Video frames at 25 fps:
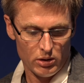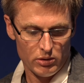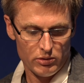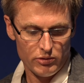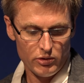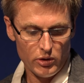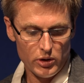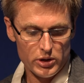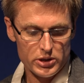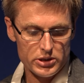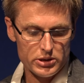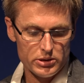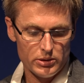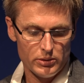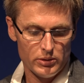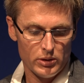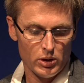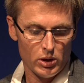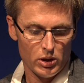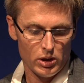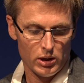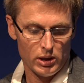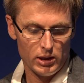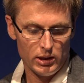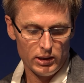First,
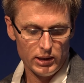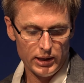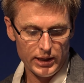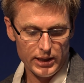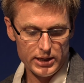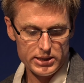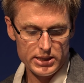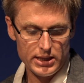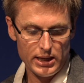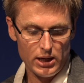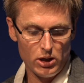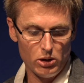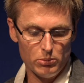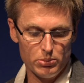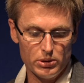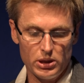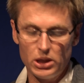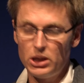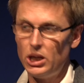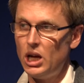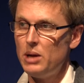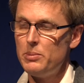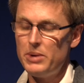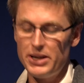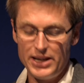let us help
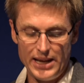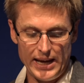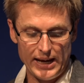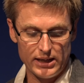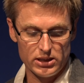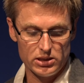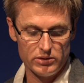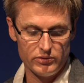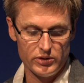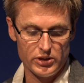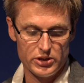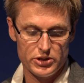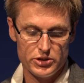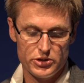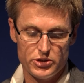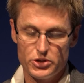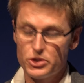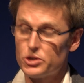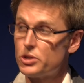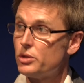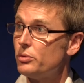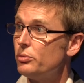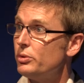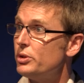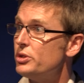climate
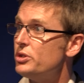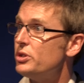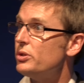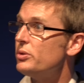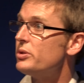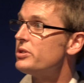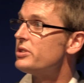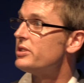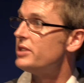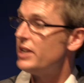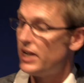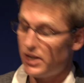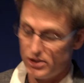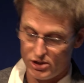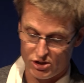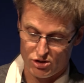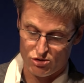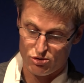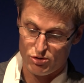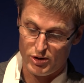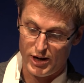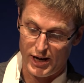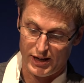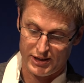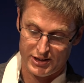activists to reduce their
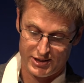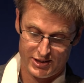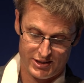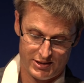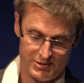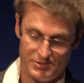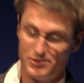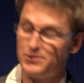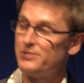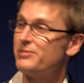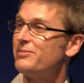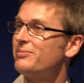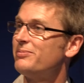stress.